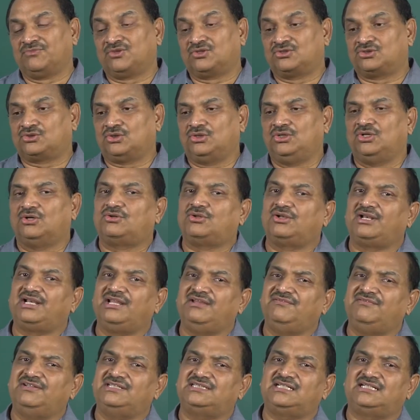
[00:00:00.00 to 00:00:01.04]
So you have to
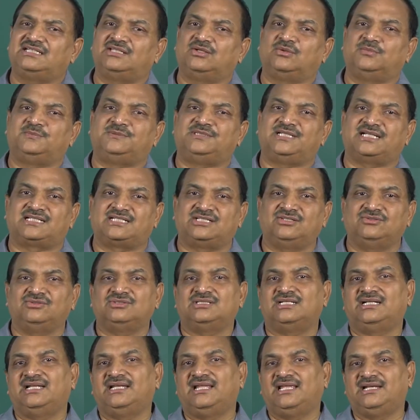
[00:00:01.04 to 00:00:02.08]
revisit the objectives
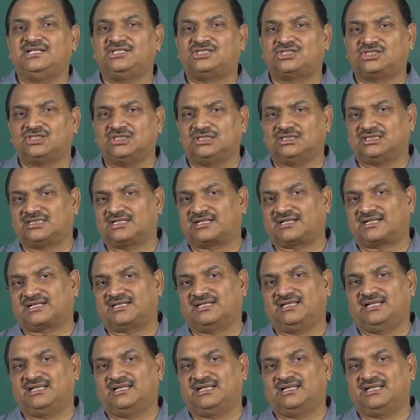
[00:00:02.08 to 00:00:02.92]
and ensure